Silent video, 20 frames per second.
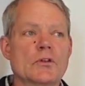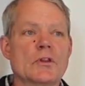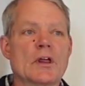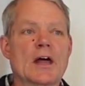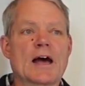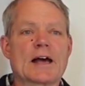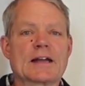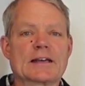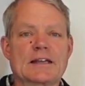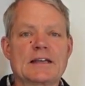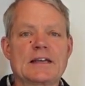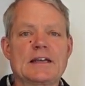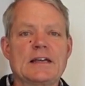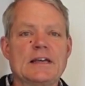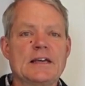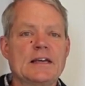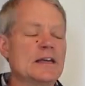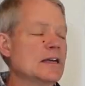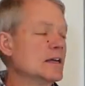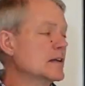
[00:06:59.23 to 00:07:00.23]
that
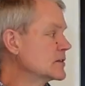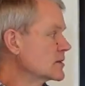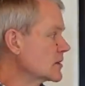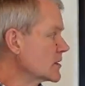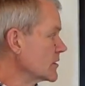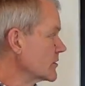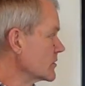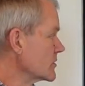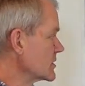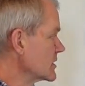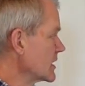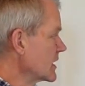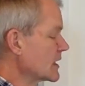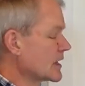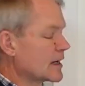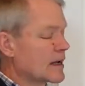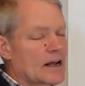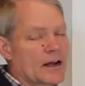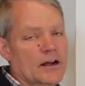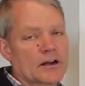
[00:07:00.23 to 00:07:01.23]
key to
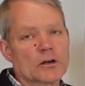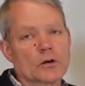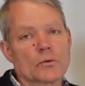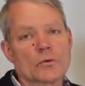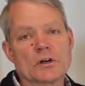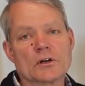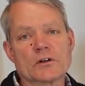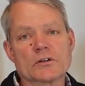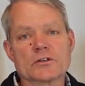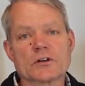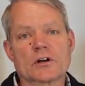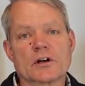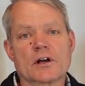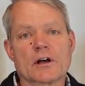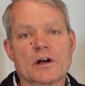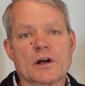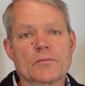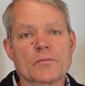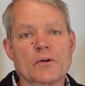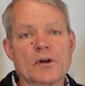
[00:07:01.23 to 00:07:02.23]
understand how your windows are going
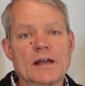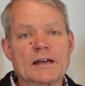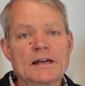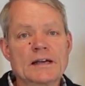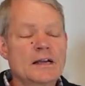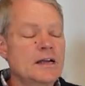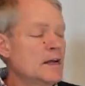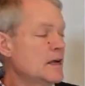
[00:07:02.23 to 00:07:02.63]
to operate.